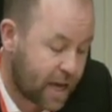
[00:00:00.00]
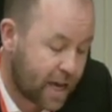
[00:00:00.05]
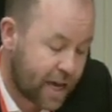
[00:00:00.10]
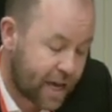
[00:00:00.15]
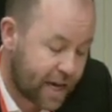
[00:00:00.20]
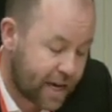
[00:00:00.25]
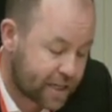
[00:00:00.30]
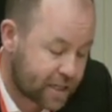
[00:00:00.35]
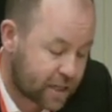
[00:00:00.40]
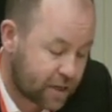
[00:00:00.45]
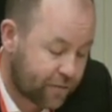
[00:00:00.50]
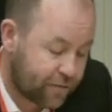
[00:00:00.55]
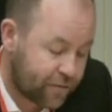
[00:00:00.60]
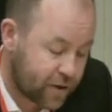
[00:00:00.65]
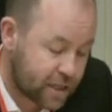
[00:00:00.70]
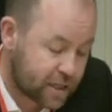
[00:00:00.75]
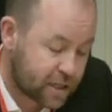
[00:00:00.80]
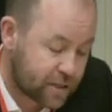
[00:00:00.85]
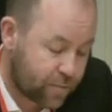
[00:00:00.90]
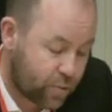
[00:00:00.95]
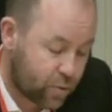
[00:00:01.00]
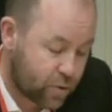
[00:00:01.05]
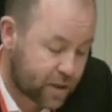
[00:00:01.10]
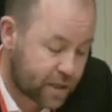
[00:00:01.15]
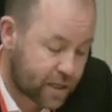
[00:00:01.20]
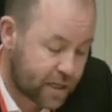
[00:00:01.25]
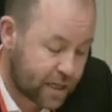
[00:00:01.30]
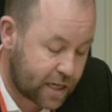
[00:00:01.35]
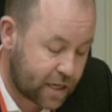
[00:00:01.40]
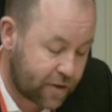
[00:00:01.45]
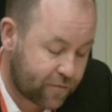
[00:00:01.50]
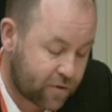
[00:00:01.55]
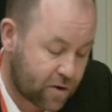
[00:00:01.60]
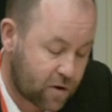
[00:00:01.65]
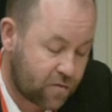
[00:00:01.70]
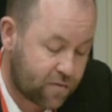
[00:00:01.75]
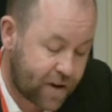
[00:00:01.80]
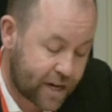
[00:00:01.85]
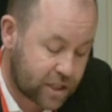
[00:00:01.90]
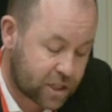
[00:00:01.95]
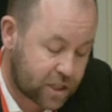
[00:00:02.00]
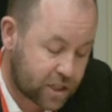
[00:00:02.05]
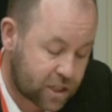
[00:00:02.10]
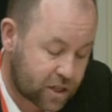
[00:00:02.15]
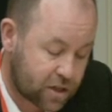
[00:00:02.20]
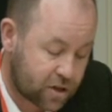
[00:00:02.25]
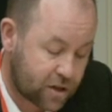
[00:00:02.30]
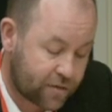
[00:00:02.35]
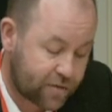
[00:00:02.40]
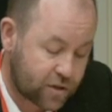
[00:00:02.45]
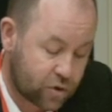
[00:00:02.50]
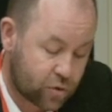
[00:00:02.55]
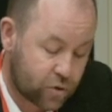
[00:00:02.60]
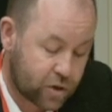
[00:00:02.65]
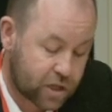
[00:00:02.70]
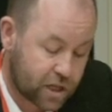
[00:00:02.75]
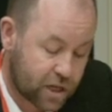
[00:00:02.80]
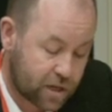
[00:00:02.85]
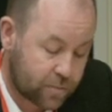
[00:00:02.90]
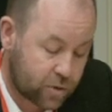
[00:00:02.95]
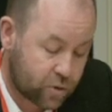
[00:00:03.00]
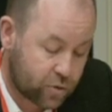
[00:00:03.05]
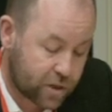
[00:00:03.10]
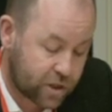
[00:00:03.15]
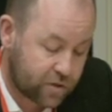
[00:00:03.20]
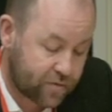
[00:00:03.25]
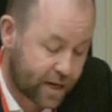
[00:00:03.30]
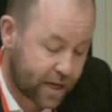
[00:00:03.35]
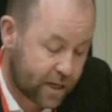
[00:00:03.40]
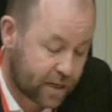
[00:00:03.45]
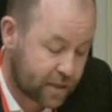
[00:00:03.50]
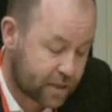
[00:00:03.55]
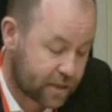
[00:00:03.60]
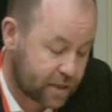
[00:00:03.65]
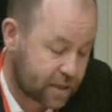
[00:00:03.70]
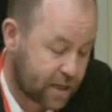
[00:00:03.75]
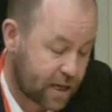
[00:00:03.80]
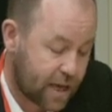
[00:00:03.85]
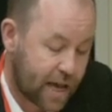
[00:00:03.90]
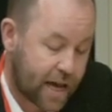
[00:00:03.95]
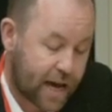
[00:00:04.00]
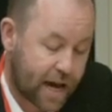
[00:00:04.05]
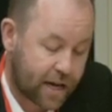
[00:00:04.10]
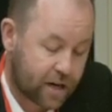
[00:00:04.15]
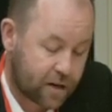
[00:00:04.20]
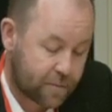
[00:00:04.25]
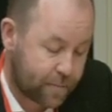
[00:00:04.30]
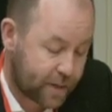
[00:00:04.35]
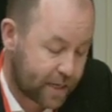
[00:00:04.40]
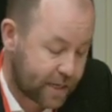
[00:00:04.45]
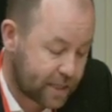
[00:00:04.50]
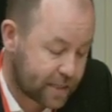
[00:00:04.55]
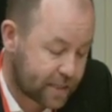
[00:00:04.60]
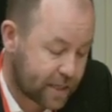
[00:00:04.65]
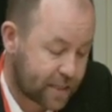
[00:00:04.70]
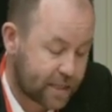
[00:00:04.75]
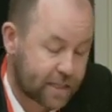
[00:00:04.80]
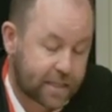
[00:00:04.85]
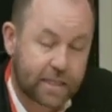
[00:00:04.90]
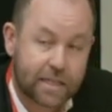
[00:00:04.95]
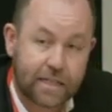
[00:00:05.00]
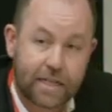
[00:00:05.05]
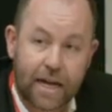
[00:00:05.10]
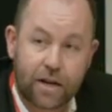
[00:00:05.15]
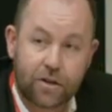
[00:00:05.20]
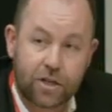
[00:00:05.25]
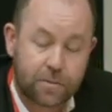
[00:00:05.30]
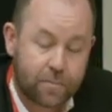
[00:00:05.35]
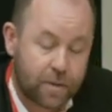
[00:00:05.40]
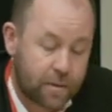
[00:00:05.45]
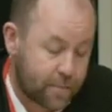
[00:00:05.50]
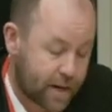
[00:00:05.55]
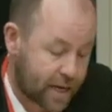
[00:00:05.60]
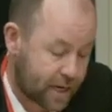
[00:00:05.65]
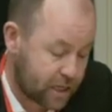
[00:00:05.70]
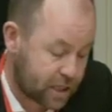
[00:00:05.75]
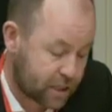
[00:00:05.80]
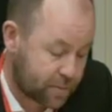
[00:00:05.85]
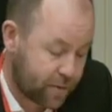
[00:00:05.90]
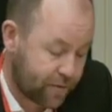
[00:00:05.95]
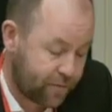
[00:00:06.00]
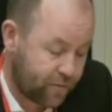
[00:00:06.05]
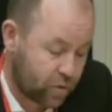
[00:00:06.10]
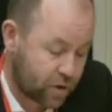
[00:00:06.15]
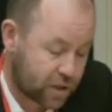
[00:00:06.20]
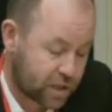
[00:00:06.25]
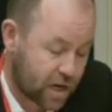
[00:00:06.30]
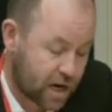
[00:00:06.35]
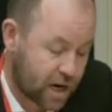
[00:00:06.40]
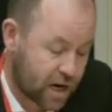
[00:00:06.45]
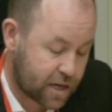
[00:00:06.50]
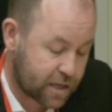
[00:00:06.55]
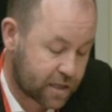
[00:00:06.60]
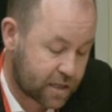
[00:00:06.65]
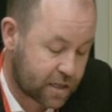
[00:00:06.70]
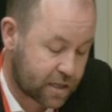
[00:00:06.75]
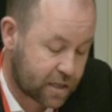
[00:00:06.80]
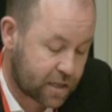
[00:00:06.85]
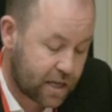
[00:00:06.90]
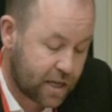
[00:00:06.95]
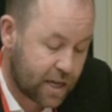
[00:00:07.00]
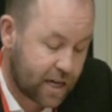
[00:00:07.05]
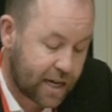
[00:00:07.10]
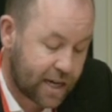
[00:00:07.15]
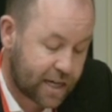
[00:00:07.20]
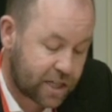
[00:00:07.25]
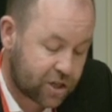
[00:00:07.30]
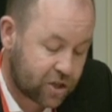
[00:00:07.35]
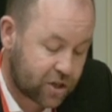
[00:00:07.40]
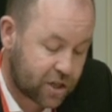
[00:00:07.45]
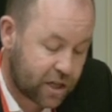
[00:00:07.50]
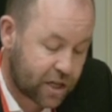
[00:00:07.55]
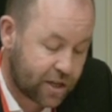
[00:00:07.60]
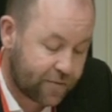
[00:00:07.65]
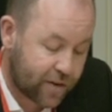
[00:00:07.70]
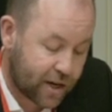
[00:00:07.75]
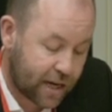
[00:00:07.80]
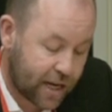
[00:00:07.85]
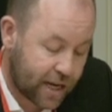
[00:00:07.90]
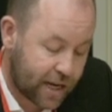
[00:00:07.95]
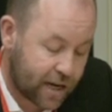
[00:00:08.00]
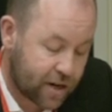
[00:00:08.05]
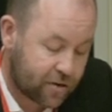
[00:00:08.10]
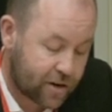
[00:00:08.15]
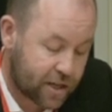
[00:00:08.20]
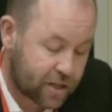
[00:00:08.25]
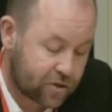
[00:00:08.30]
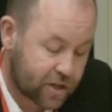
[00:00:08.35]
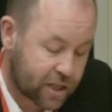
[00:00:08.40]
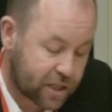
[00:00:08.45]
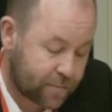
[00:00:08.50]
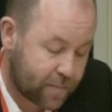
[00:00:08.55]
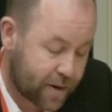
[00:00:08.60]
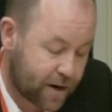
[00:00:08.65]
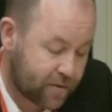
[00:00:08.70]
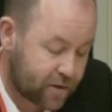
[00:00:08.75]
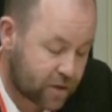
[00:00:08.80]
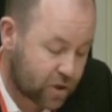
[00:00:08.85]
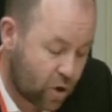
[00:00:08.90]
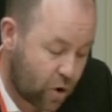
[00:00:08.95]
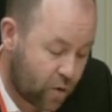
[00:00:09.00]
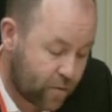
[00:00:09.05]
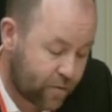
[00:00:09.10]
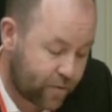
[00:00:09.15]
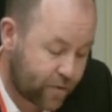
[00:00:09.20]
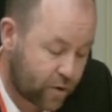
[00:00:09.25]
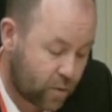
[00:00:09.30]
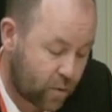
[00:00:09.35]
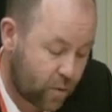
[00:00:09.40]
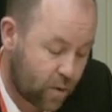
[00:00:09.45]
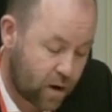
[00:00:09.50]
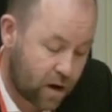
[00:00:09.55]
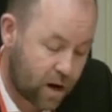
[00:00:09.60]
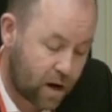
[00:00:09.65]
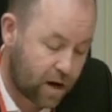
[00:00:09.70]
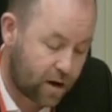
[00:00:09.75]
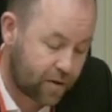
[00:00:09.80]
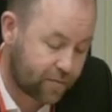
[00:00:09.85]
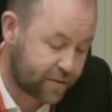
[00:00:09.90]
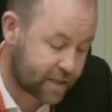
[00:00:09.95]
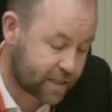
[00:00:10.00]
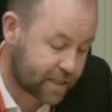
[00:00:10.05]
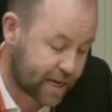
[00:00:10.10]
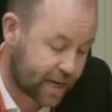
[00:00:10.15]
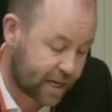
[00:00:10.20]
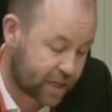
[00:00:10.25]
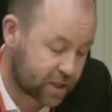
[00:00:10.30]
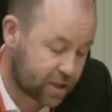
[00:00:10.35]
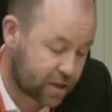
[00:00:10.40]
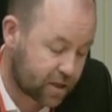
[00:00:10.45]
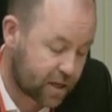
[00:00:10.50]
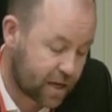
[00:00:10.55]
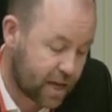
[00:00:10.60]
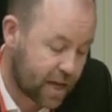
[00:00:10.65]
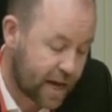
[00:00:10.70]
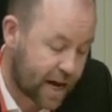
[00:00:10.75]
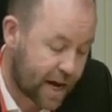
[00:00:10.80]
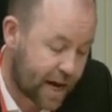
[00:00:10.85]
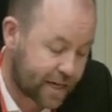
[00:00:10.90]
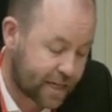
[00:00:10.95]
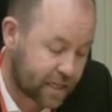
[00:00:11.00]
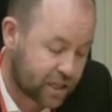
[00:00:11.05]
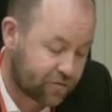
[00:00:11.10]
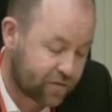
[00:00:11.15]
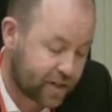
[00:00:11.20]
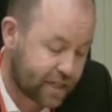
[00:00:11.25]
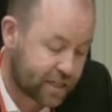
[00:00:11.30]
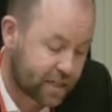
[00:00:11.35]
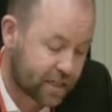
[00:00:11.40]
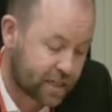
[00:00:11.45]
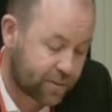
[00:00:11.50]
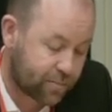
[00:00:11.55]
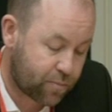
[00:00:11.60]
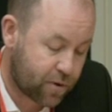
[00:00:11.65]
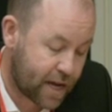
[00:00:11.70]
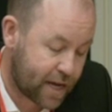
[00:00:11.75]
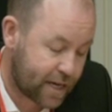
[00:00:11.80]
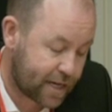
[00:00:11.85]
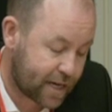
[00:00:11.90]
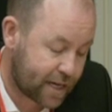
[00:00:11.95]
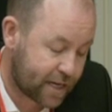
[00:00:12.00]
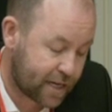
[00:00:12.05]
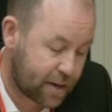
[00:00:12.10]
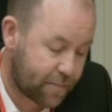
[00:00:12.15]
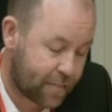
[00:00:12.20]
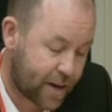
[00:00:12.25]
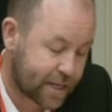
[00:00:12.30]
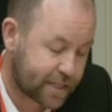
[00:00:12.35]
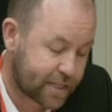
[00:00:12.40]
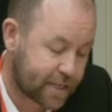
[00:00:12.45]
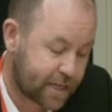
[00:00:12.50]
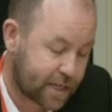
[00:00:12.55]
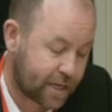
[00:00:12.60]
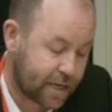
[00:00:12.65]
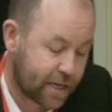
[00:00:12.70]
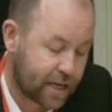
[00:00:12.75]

ITIC fully support the need for a register of short-term tourist rentals and are pleased that this is now to be managed by Walsh Ireland. It should give a clear and transparent overview of the sector and its regional spread and capacity.